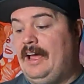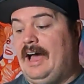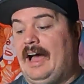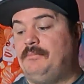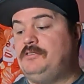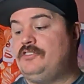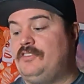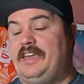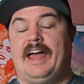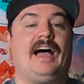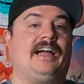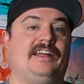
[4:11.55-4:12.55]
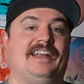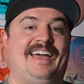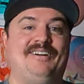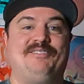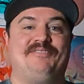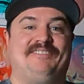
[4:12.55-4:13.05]
I'm just not going to
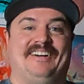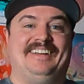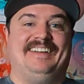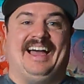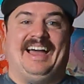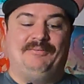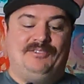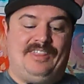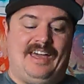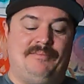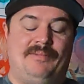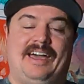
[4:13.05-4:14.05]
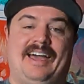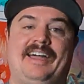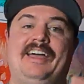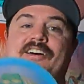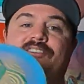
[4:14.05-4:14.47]
have a fun time with that bag.